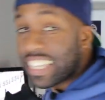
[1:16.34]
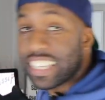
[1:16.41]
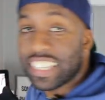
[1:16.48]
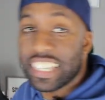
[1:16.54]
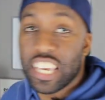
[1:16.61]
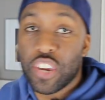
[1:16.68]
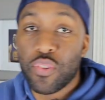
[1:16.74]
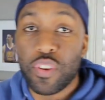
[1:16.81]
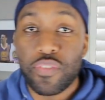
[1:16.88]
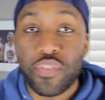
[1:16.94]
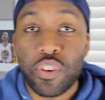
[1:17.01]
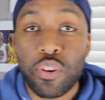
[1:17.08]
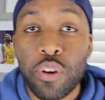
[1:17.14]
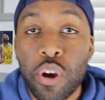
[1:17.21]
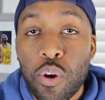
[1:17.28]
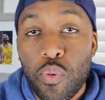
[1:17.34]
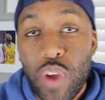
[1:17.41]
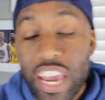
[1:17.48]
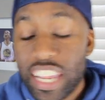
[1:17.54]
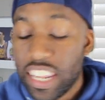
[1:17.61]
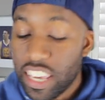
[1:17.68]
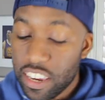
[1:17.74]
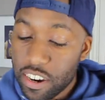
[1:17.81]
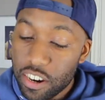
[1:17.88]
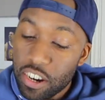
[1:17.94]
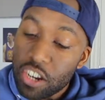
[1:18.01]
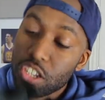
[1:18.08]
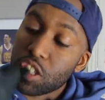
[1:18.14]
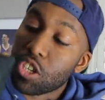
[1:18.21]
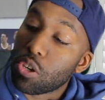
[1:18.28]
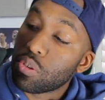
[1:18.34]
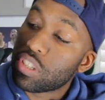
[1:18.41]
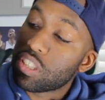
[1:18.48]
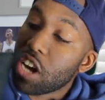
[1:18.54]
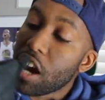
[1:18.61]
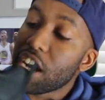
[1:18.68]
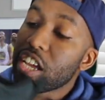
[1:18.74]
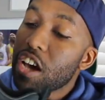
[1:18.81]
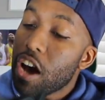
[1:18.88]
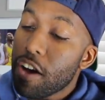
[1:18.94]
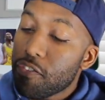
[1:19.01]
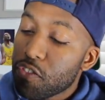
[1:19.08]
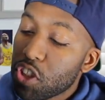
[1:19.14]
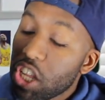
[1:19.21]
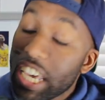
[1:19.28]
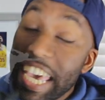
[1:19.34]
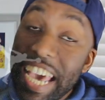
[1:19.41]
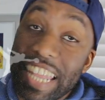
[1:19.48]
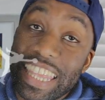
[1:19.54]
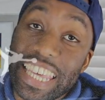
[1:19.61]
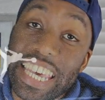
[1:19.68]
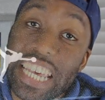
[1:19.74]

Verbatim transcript: this sneaker review right here. So starting off, looking at the